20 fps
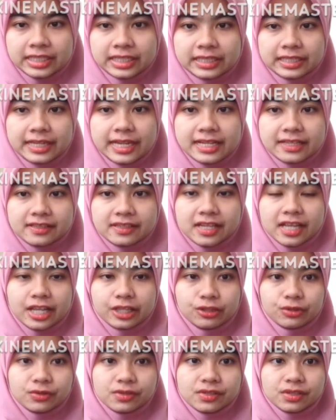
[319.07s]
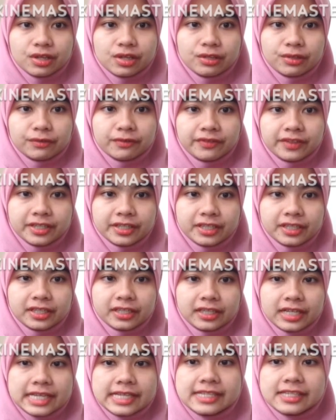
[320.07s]
Next, I use aloe
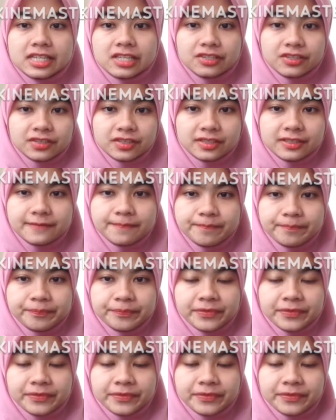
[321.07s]
vera essential,